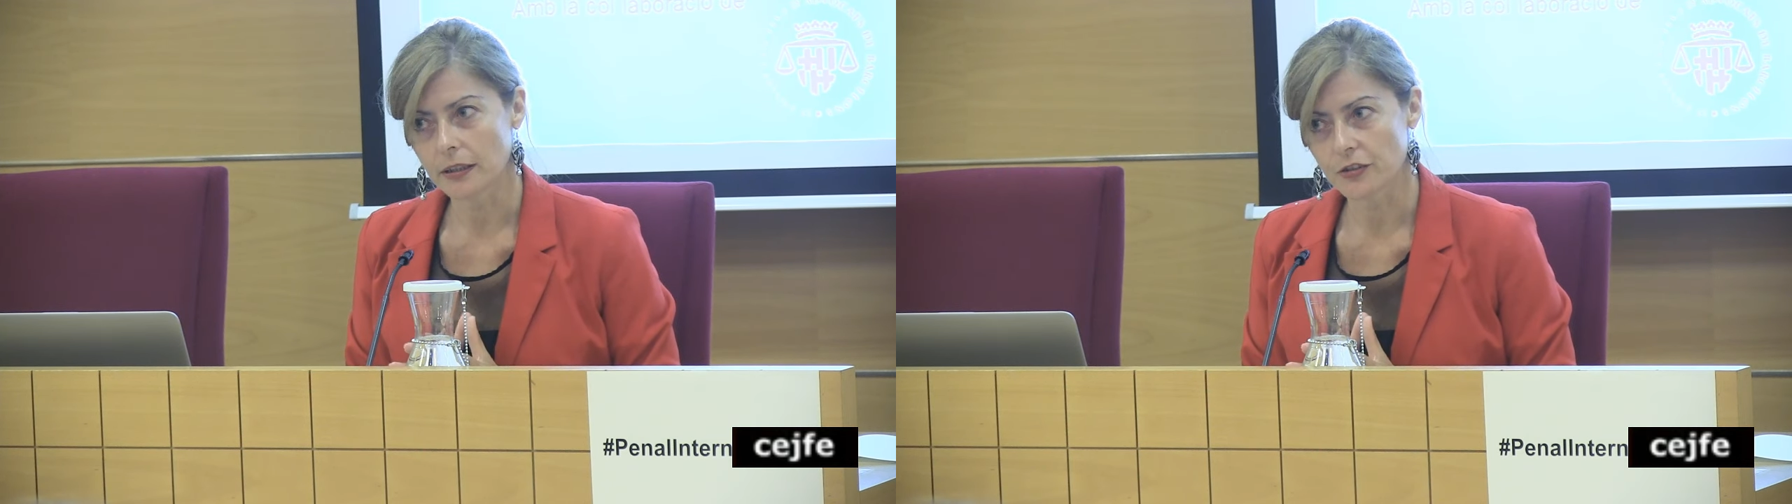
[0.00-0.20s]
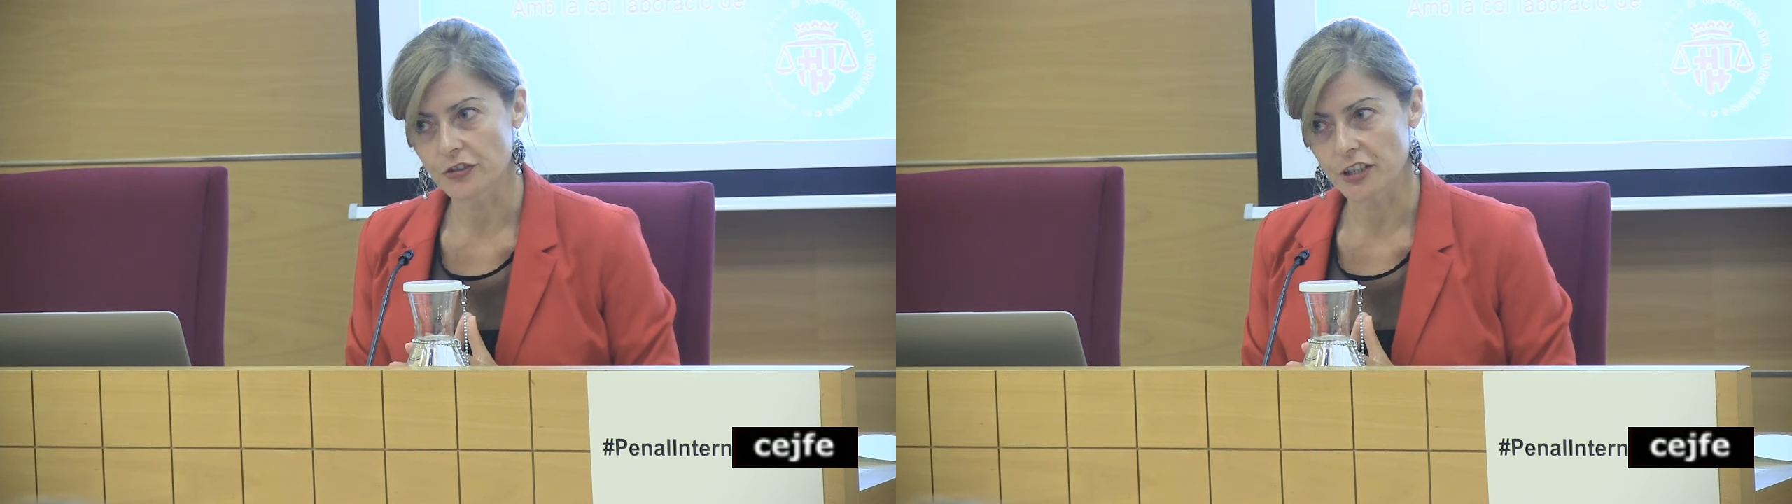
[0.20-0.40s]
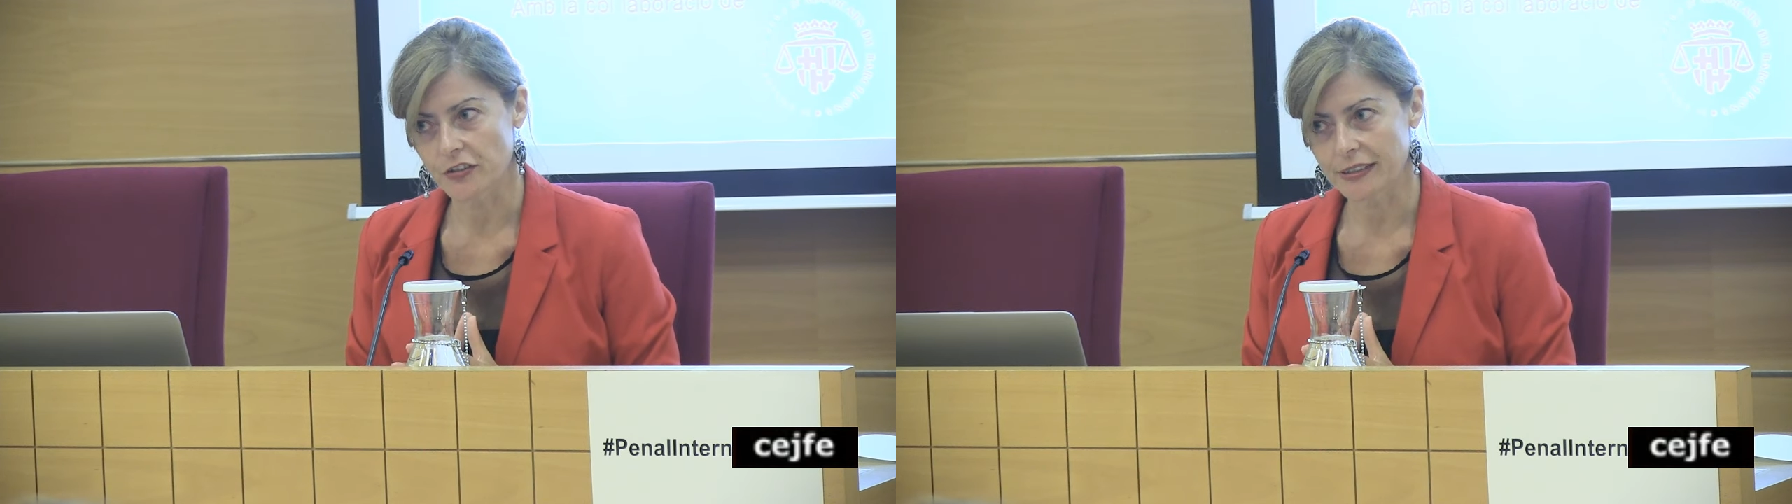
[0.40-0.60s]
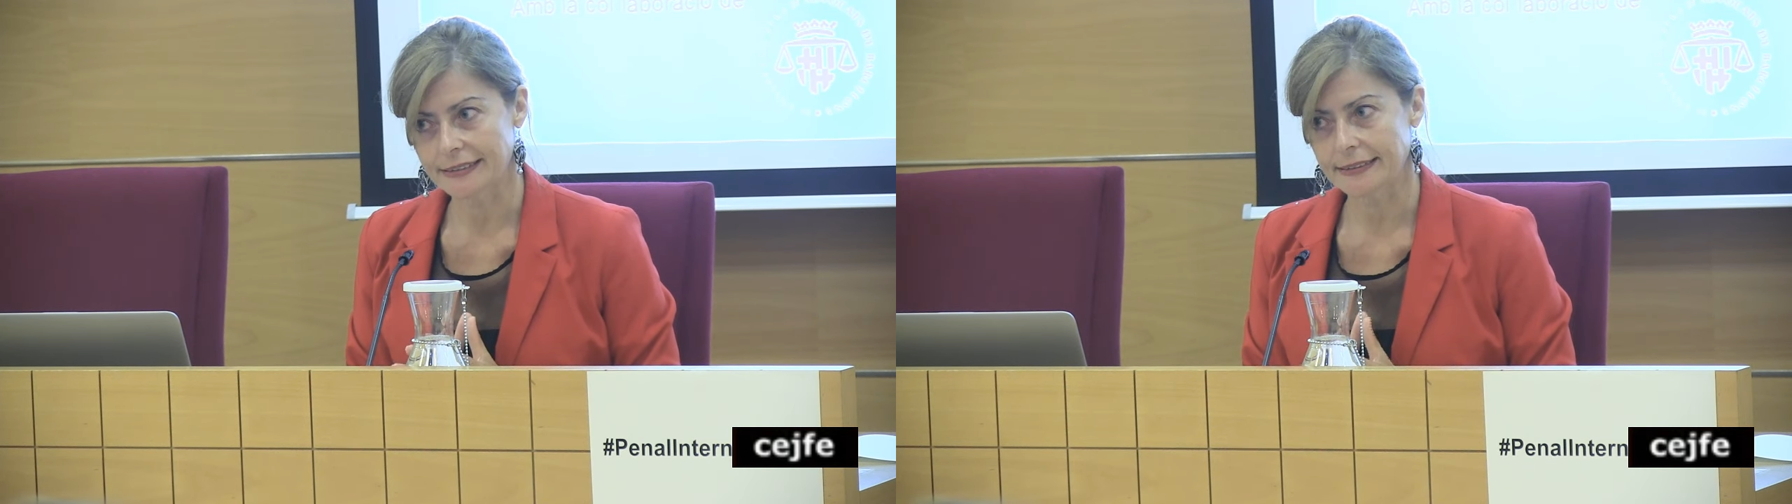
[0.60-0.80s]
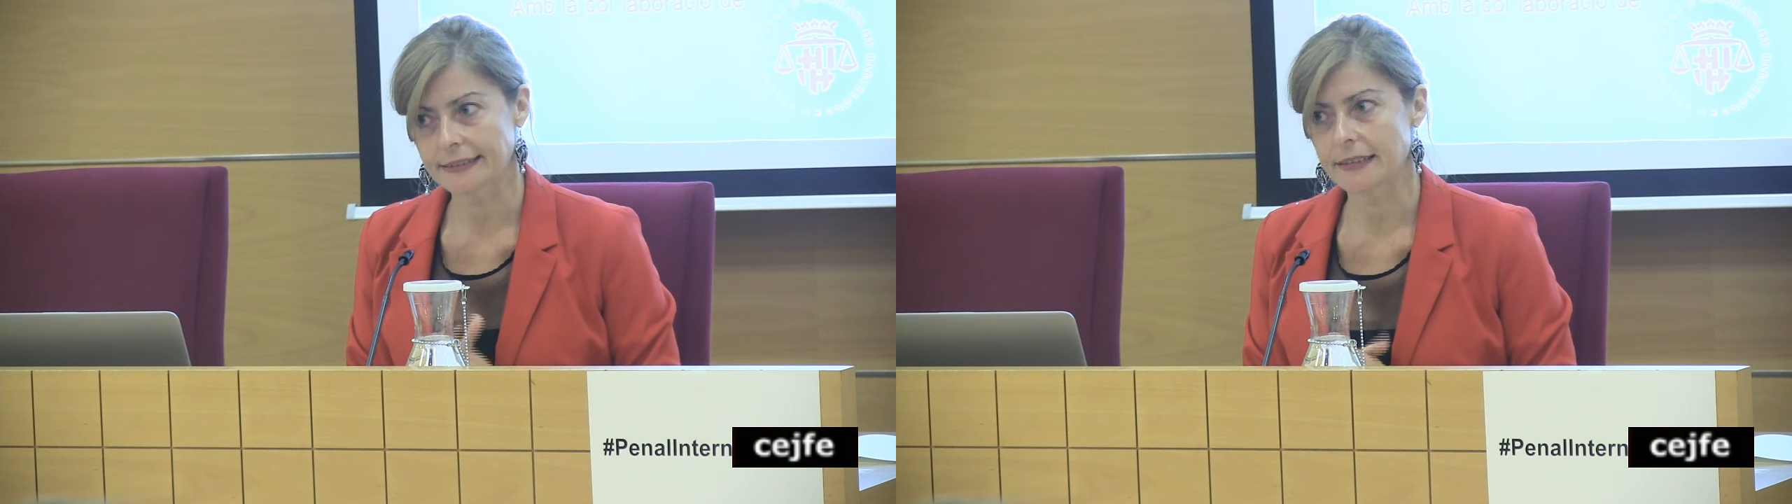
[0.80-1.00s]
judicial
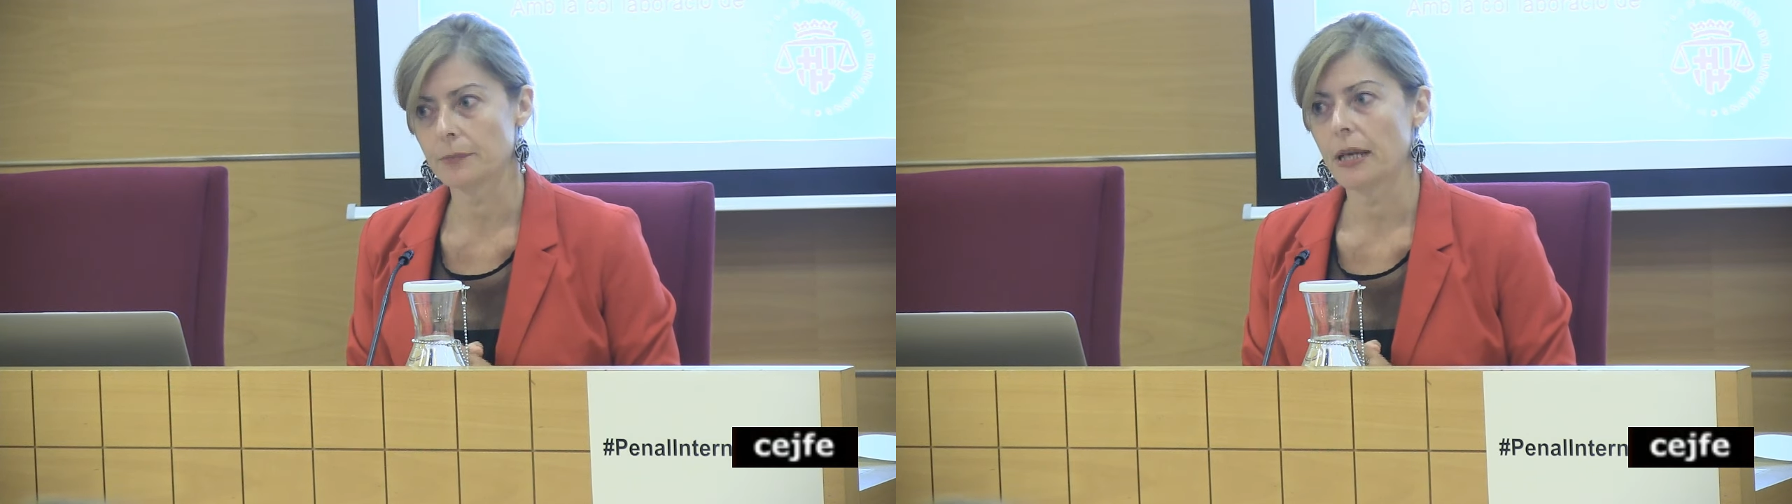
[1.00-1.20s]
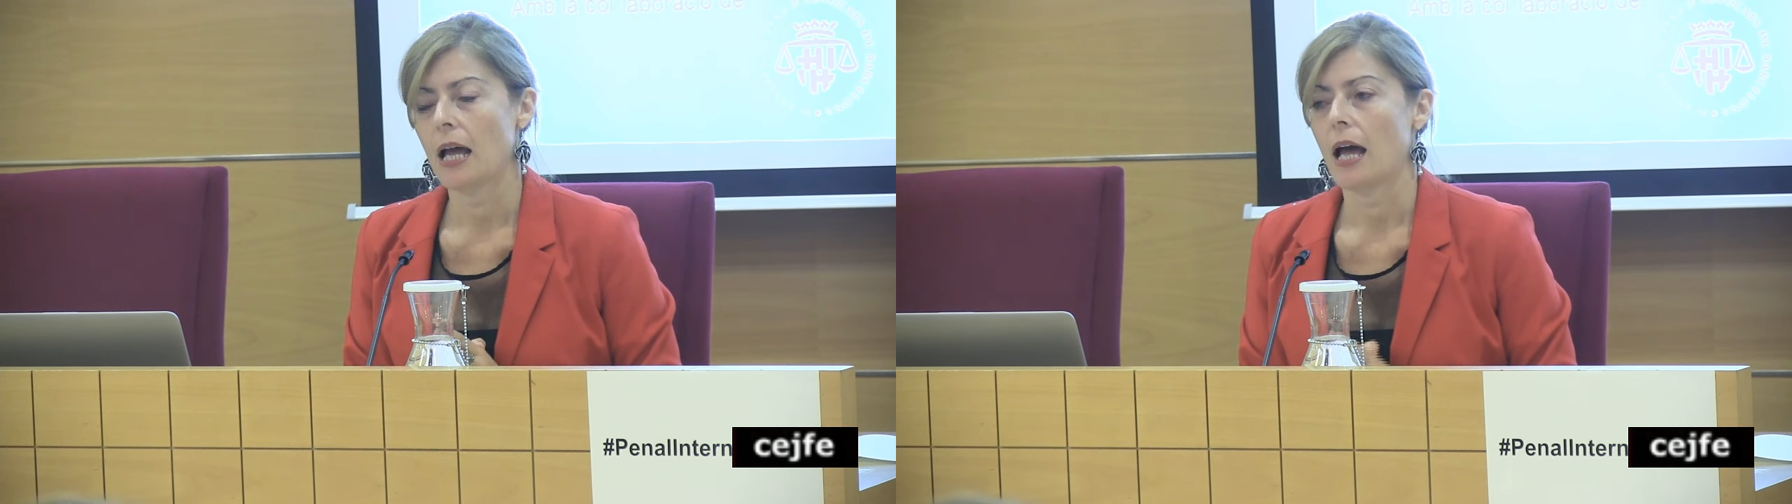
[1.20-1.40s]
system,